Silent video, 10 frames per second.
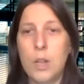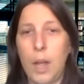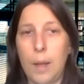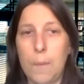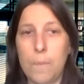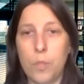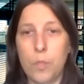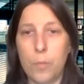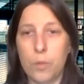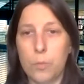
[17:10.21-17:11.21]

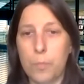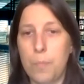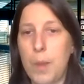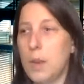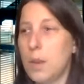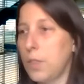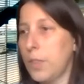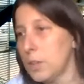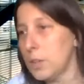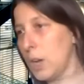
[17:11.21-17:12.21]
The main
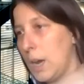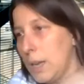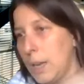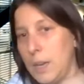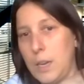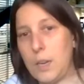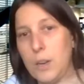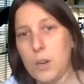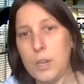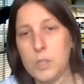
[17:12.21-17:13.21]
thing to highlight
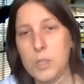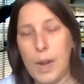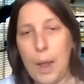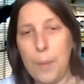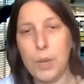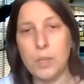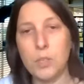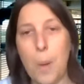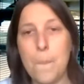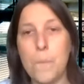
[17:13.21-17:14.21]
here is that
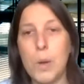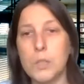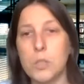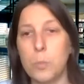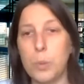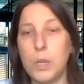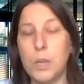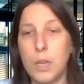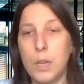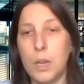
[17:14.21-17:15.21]
applicants must
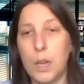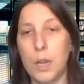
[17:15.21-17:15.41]
be